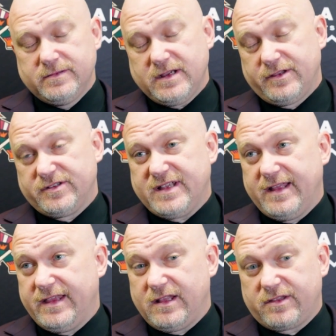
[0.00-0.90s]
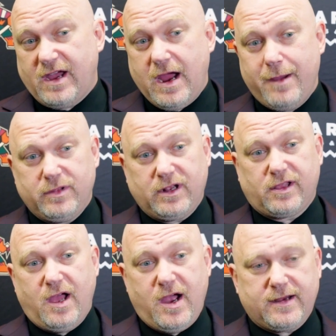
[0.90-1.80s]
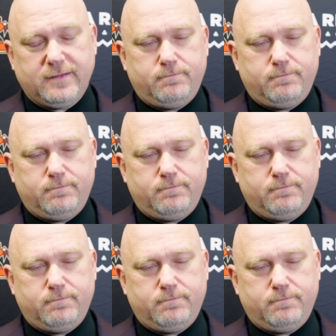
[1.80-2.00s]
understanding the time and the clock,